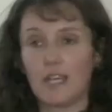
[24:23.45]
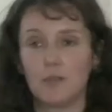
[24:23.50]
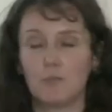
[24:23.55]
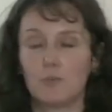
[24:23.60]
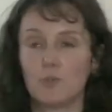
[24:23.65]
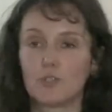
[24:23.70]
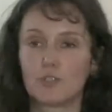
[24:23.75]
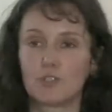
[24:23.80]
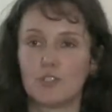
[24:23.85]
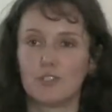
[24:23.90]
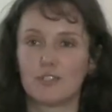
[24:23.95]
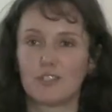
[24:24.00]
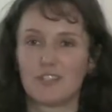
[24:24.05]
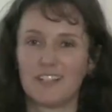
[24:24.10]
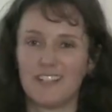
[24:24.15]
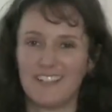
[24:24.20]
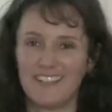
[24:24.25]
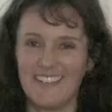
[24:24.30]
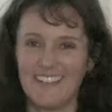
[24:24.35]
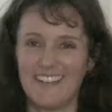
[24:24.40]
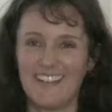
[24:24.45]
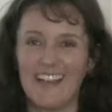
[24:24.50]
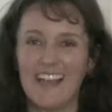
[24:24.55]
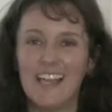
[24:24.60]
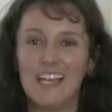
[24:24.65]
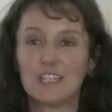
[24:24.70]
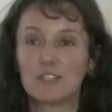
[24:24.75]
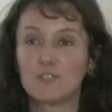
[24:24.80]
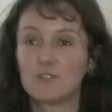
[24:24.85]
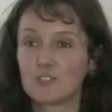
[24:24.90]
I wanted
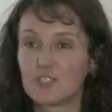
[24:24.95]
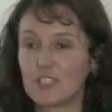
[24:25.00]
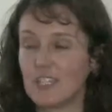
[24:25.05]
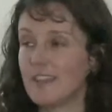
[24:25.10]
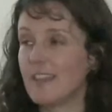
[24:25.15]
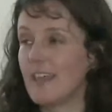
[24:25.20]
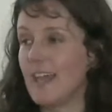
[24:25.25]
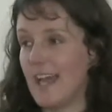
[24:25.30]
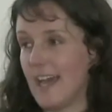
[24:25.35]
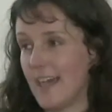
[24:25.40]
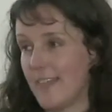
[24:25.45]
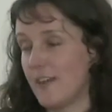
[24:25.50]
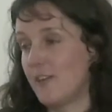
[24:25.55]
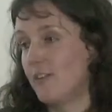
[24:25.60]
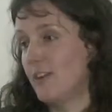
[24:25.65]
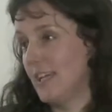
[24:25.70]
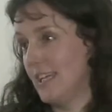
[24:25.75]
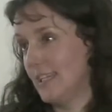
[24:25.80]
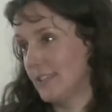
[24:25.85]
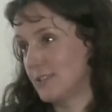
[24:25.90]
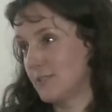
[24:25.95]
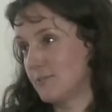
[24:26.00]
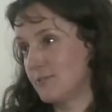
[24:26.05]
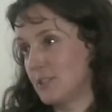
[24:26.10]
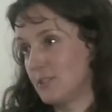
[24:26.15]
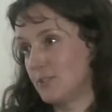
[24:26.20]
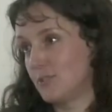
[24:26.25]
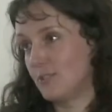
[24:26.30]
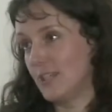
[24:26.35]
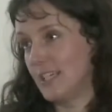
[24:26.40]
to see the other end of
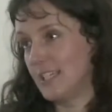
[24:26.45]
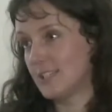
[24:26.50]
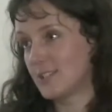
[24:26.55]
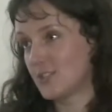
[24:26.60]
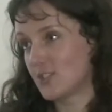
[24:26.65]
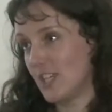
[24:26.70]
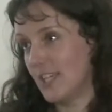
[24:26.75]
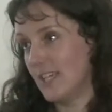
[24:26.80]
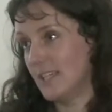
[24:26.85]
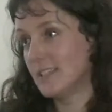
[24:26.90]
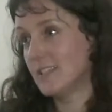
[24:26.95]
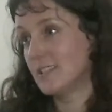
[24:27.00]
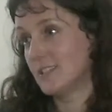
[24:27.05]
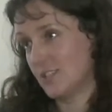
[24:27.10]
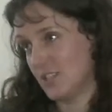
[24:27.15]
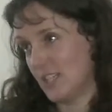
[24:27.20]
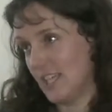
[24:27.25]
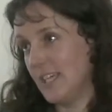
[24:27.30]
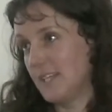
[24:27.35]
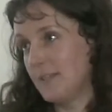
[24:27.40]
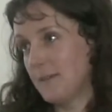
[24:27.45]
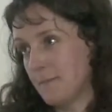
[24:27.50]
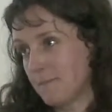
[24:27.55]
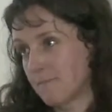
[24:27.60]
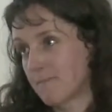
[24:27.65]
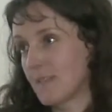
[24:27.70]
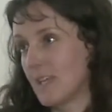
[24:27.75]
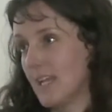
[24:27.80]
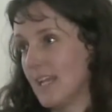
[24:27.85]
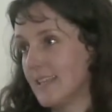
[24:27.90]
the trade chain
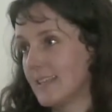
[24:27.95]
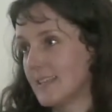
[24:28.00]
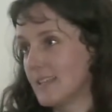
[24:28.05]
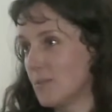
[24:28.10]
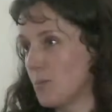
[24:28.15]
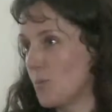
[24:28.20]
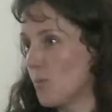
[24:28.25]
and